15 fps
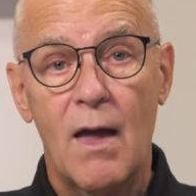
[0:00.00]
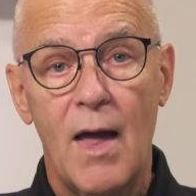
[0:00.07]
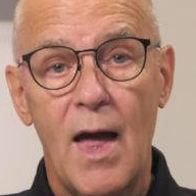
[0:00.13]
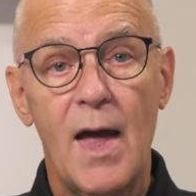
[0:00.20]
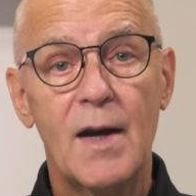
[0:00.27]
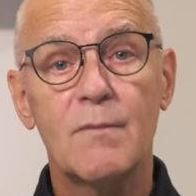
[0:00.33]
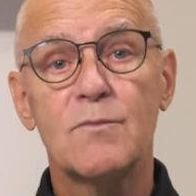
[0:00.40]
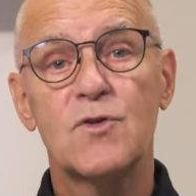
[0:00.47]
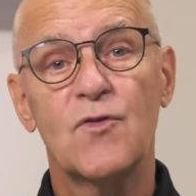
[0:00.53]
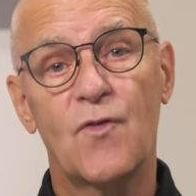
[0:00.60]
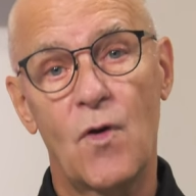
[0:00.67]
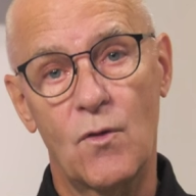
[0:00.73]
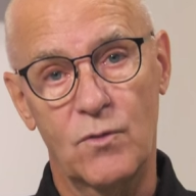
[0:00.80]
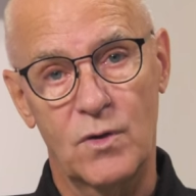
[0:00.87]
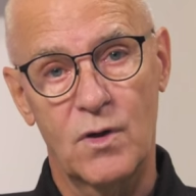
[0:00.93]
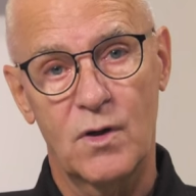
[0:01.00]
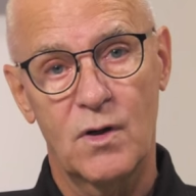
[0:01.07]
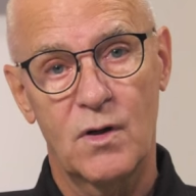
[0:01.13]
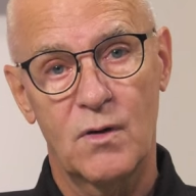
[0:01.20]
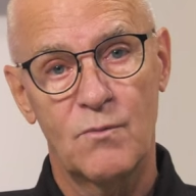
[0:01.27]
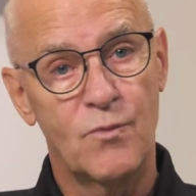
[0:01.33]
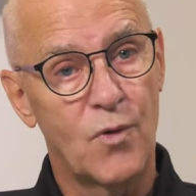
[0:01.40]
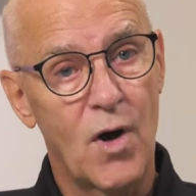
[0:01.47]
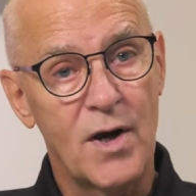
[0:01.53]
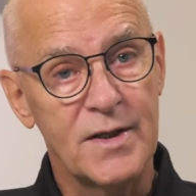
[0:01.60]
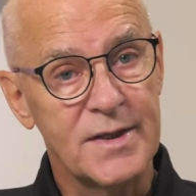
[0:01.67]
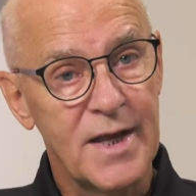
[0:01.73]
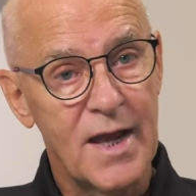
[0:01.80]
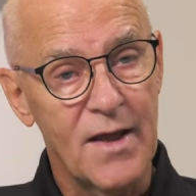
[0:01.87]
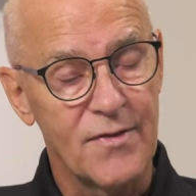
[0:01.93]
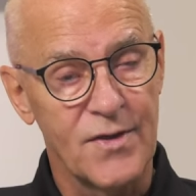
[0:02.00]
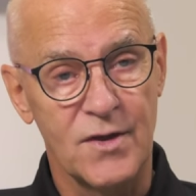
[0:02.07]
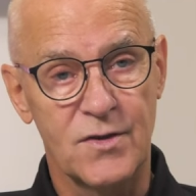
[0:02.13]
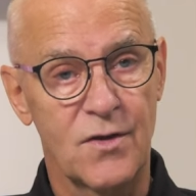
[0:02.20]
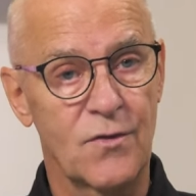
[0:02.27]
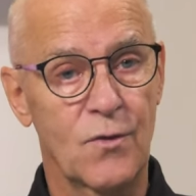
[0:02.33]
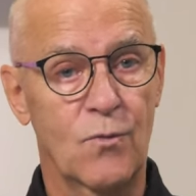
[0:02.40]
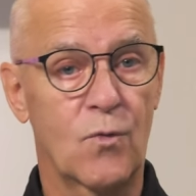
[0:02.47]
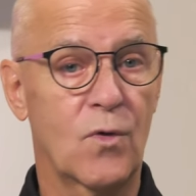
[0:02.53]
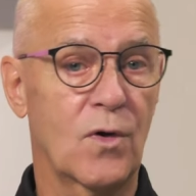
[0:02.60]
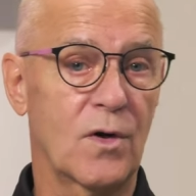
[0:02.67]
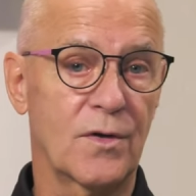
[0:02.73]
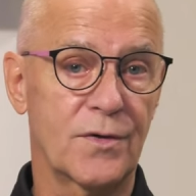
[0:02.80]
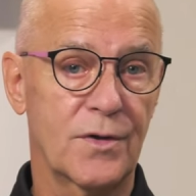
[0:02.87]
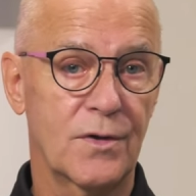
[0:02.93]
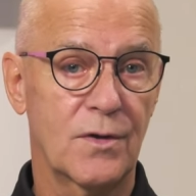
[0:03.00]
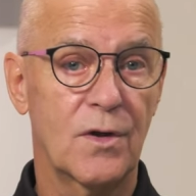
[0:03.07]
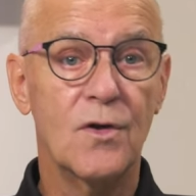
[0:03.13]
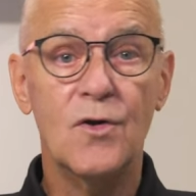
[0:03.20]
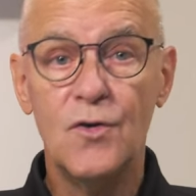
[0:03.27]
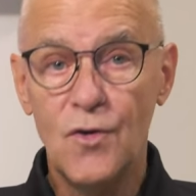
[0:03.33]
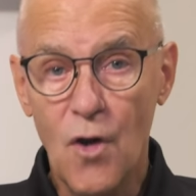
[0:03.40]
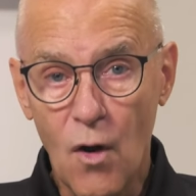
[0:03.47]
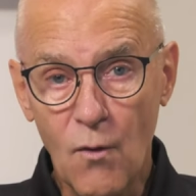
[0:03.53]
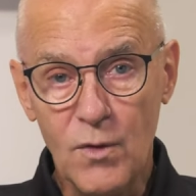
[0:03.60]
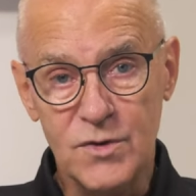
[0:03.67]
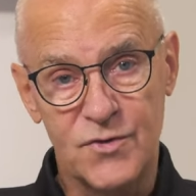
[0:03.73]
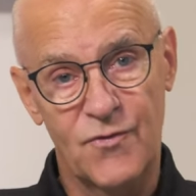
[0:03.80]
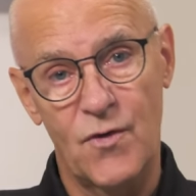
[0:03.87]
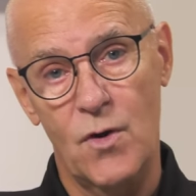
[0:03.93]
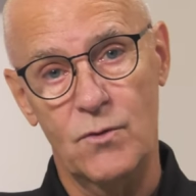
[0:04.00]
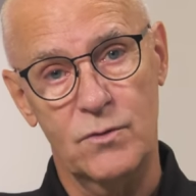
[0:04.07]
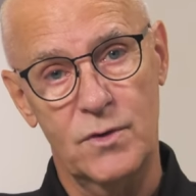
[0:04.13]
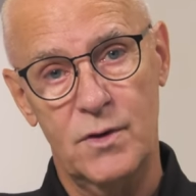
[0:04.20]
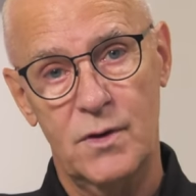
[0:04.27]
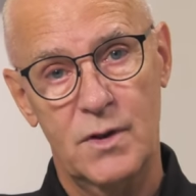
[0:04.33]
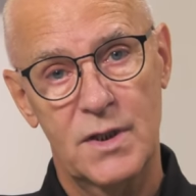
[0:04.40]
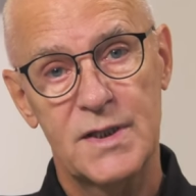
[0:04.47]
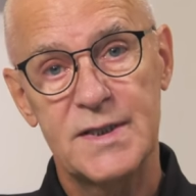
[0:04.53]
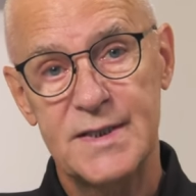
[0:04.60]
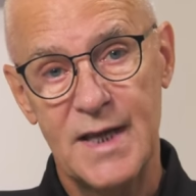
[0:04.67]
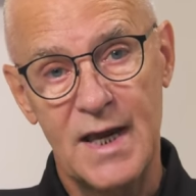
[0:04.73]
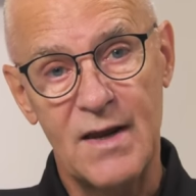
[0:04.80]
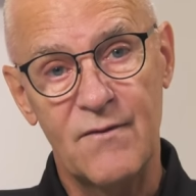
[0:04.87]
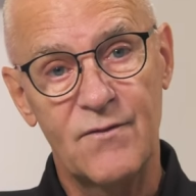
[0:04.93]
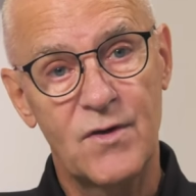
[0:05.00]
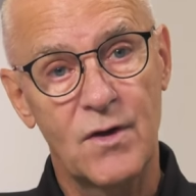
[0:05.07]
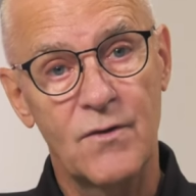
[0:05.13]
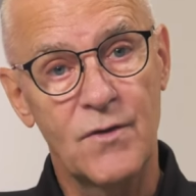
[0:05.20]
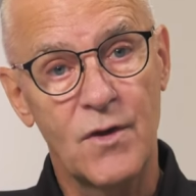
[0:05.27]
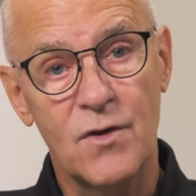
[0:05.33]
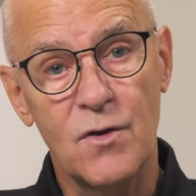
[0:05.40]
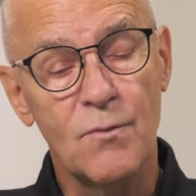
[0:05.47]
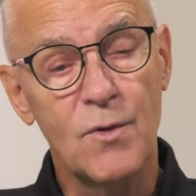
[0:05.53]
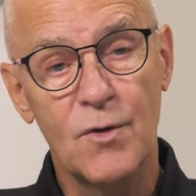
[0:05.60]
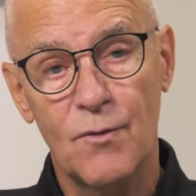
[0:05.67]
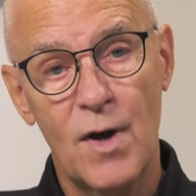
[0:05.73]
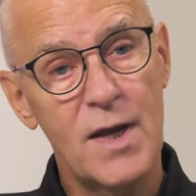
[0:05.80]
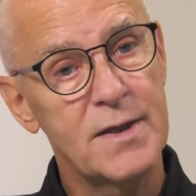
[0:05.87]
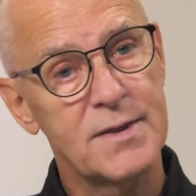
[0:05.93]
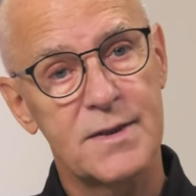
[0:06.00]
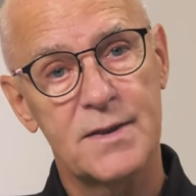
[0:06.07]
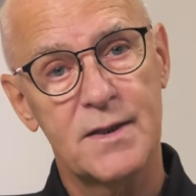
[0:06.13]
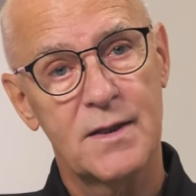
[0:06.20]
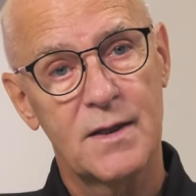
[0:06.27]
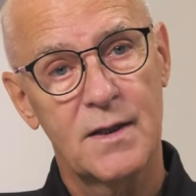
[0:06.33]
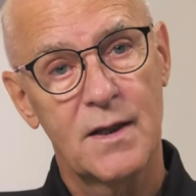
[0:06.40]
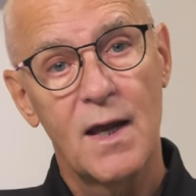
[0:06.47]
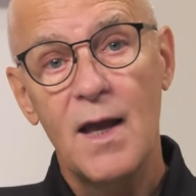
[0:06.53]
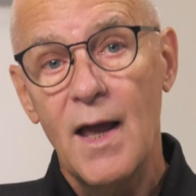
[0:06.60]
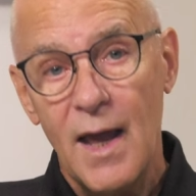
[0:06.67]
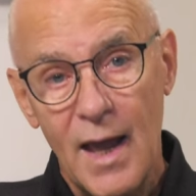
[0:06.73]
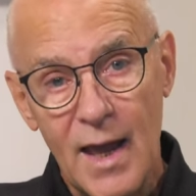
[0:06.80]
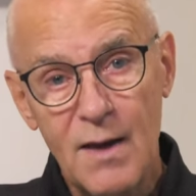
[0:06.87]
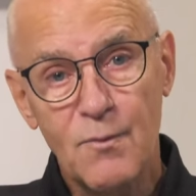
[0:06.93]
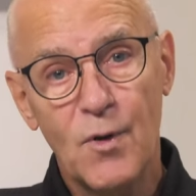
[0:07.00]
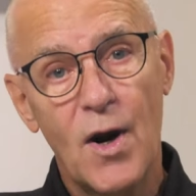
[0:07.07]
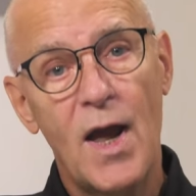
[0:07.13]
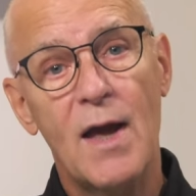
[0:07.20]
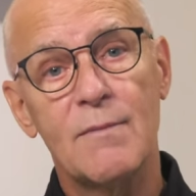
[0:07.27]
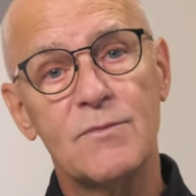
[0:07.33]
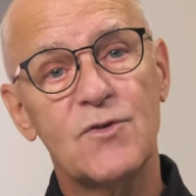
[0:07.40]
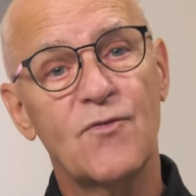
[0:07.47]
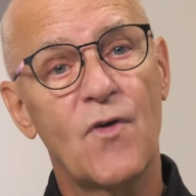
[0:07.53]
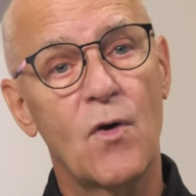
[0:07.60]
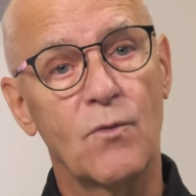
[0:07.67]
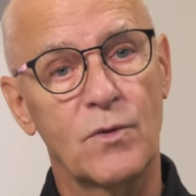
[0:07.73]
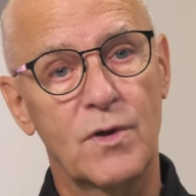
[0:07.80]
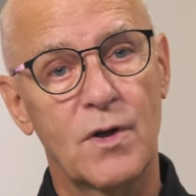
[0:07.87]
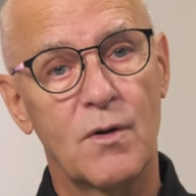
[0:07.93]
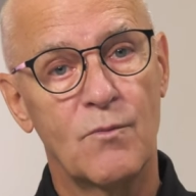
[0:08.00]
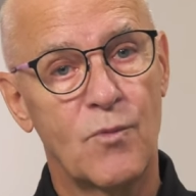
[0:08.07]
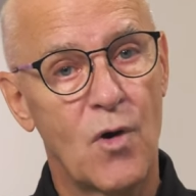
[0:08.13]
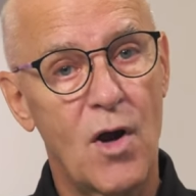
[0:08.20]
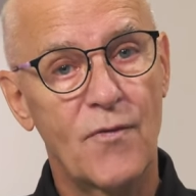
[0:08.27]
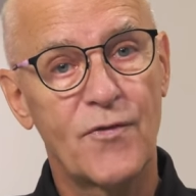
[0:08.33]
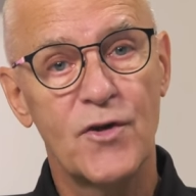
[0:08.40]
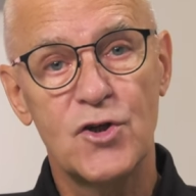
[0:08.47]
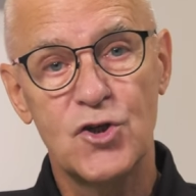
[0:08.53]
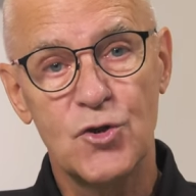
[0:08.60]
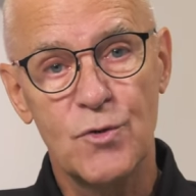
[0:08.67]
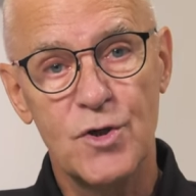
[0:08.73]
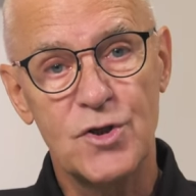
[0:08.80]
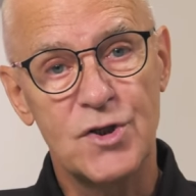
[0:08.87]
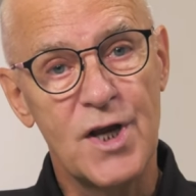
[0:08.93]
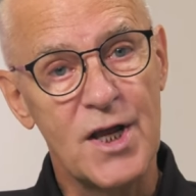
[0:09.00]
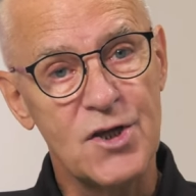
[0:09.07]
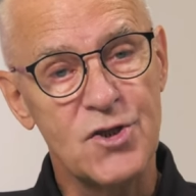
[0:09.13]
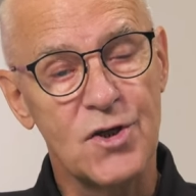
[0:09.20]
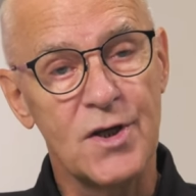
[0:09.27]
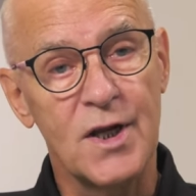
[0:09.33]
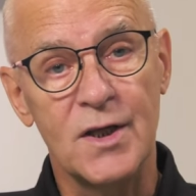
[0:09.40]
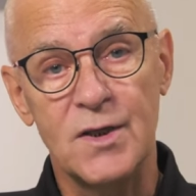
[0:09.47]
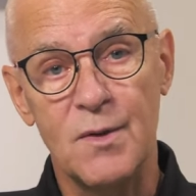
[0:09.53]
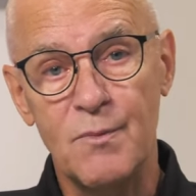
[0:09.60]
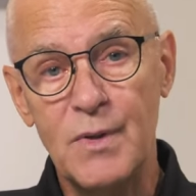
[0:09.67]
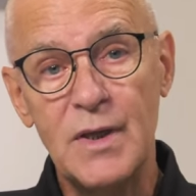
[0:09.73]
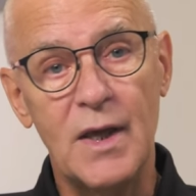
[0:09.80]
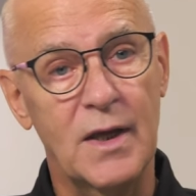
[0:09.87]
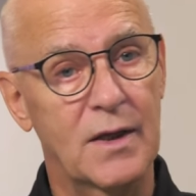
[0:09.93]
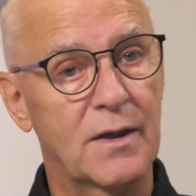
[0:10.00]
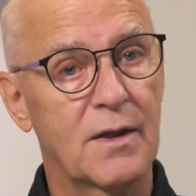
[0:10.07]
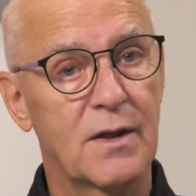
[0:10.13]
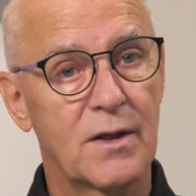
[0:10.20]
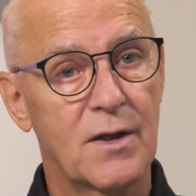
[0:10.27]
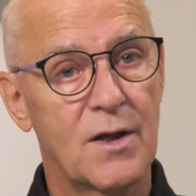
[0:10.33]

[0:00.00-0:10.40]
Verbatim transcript: Adam's vote brought death into the world. Noah's vote saved the human race. Abraham's vote brought the Jewish nation into being.